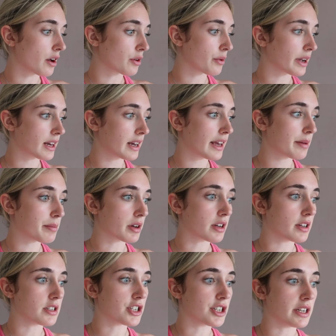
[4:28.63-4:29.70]
quickly
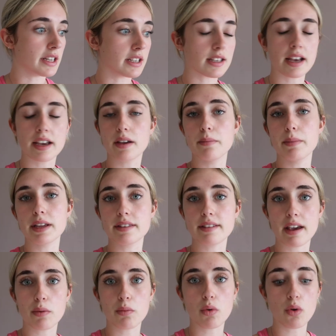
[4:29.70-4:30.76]
because she needs like a
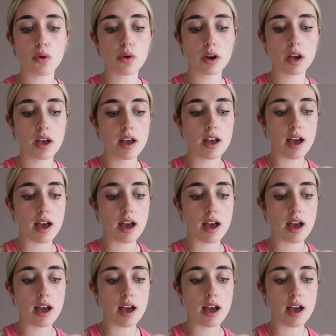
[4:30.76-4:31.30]
midday walk